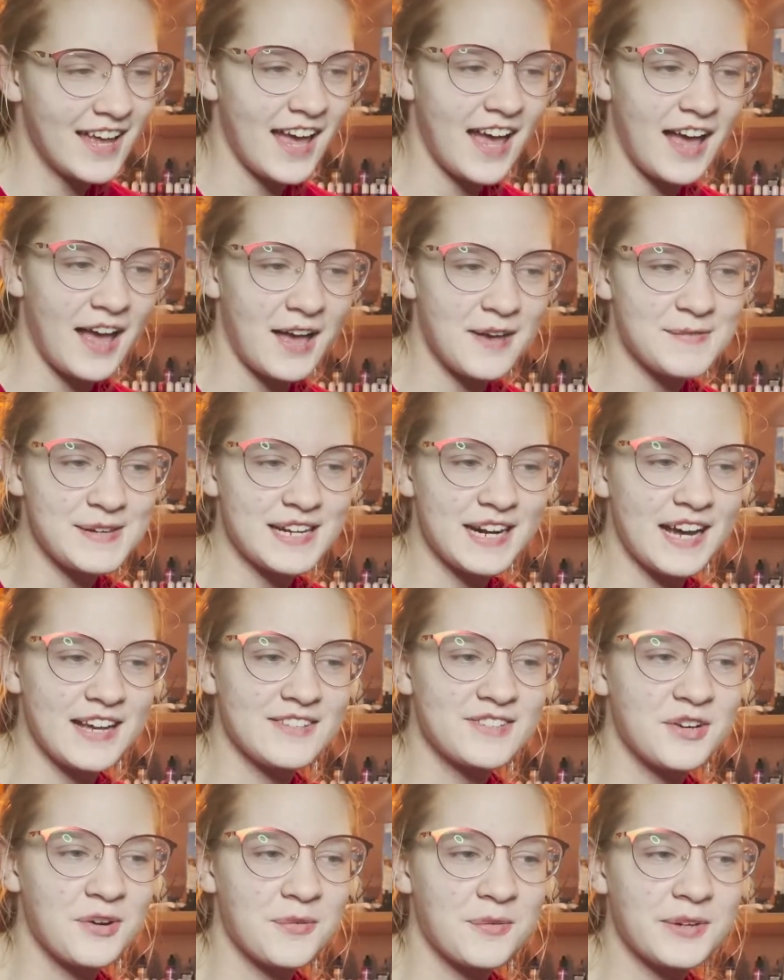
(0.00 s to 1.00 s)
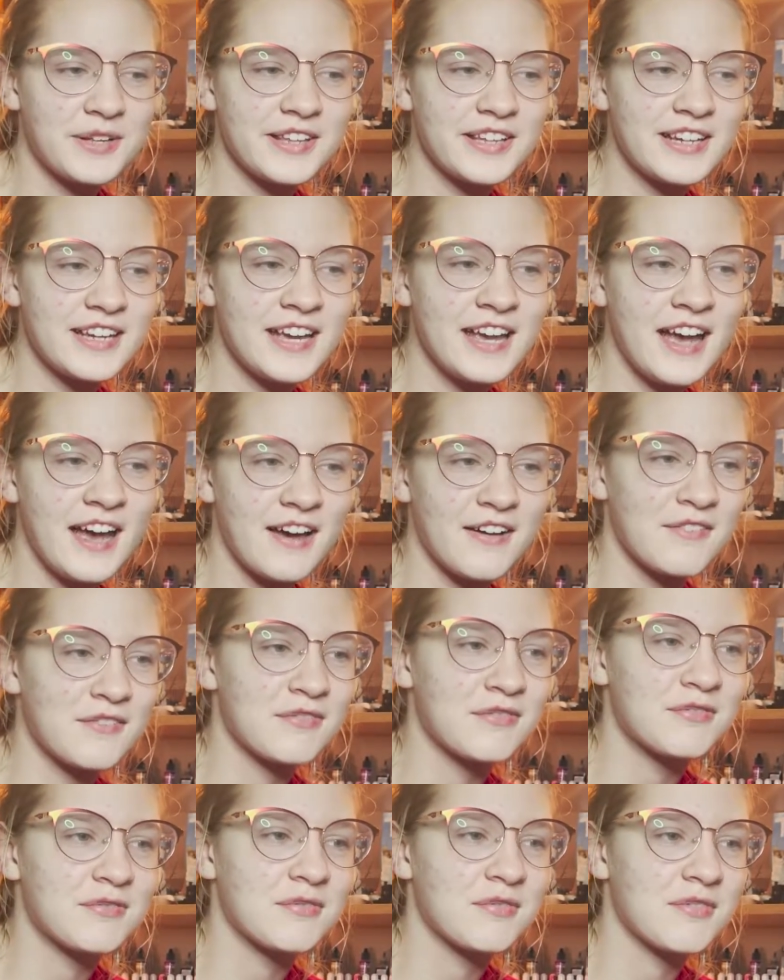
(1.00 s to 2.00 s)
I mean, I don't really have
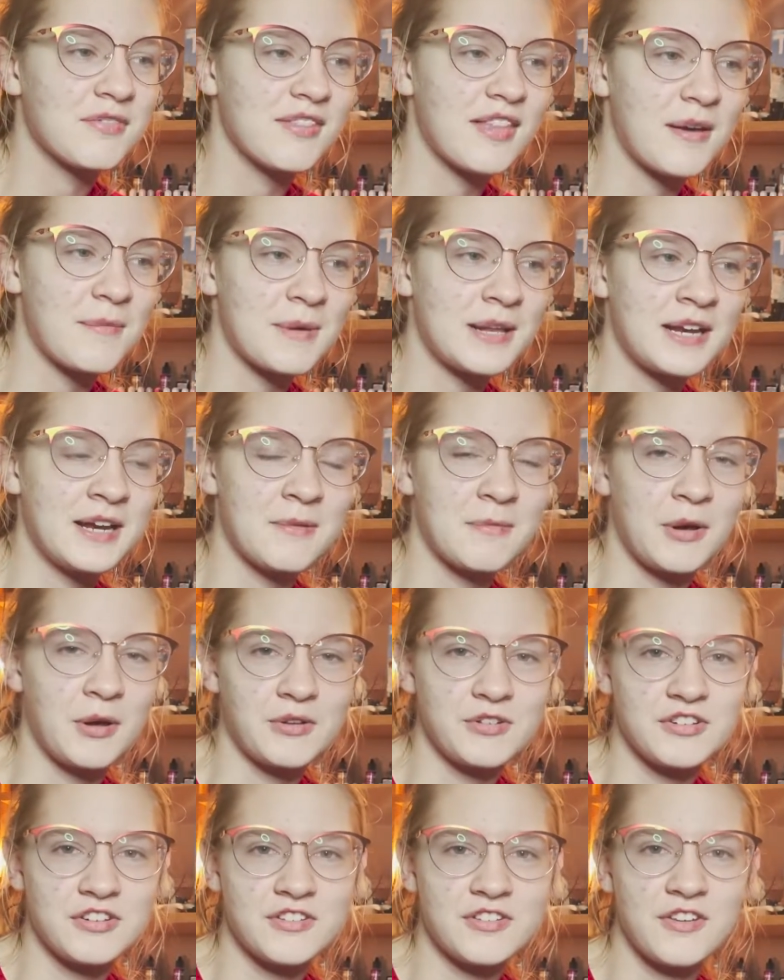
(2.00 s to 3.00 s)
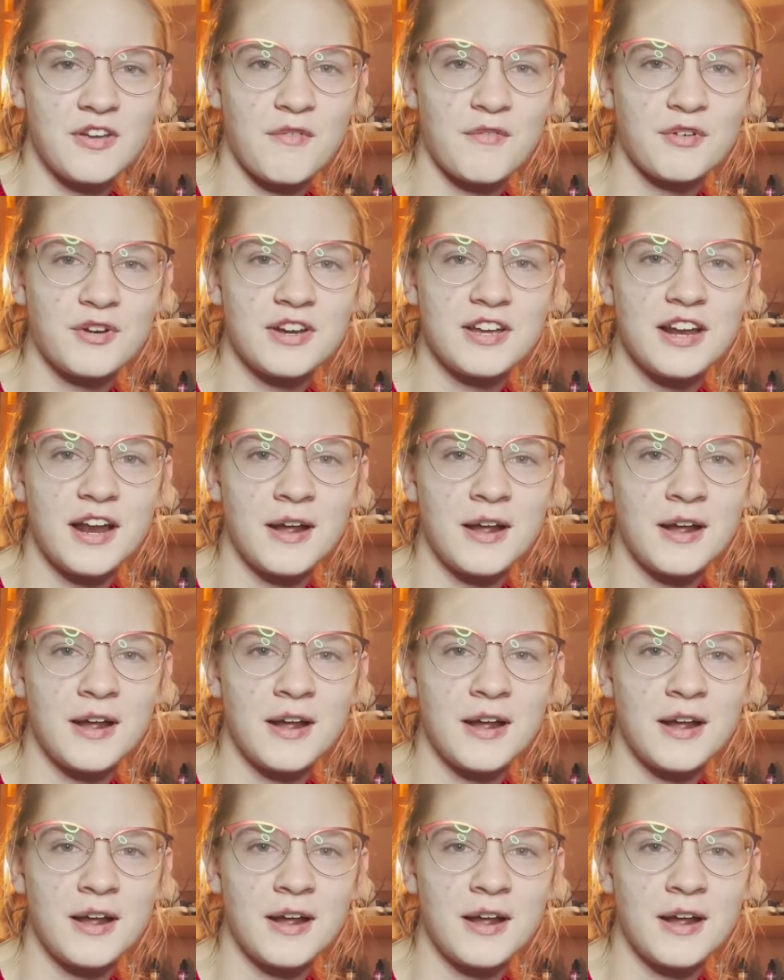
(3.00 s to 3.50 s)
that many emotions over it. I